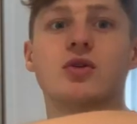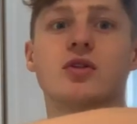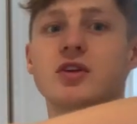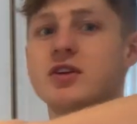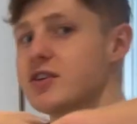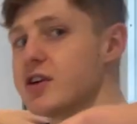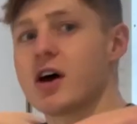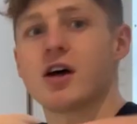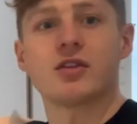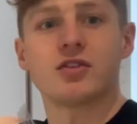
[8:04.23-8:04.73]
the
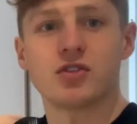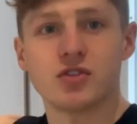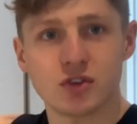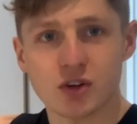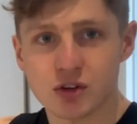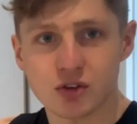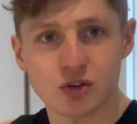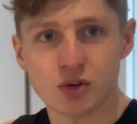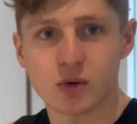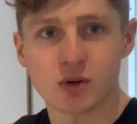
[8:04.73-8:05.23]
dances
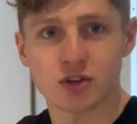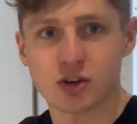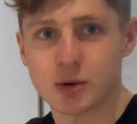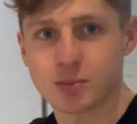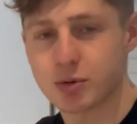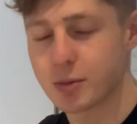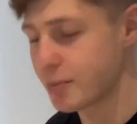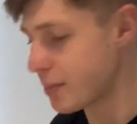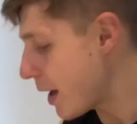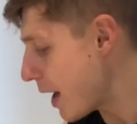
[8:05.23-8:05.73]
I do as I
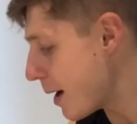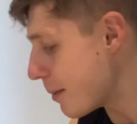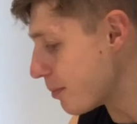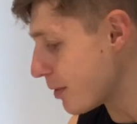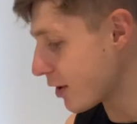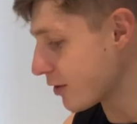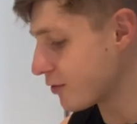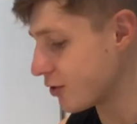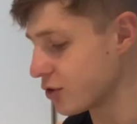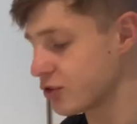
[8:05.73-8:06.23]
prepare
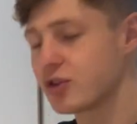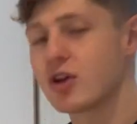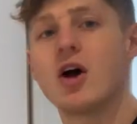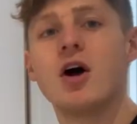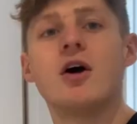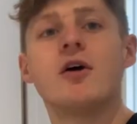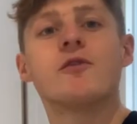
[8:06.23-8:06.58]
breakfast,